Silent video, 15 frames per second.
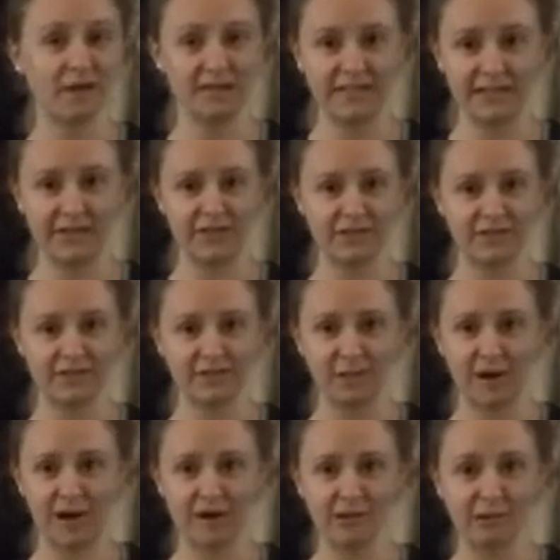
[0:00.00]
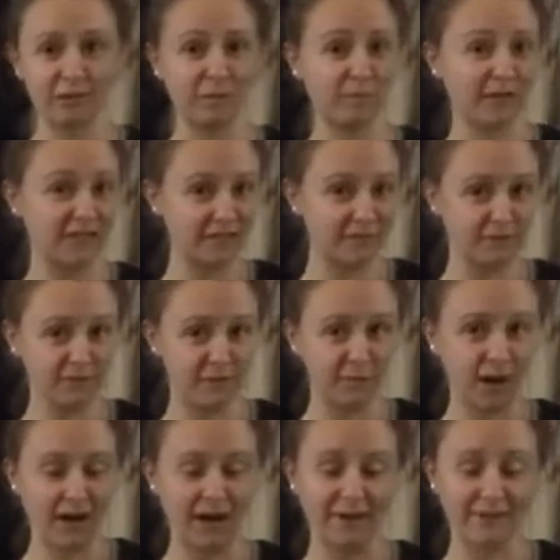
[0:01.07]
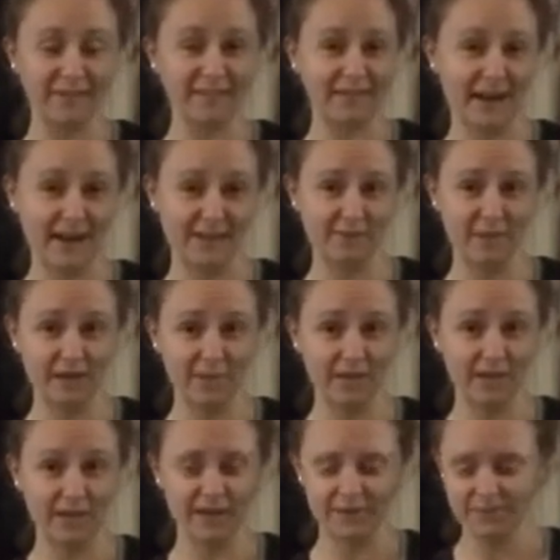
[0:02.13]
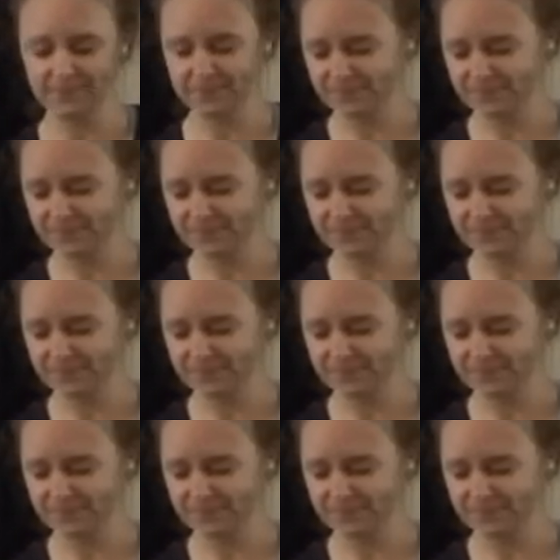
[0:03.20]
meditation spot or a peaceful spot outside, maybe.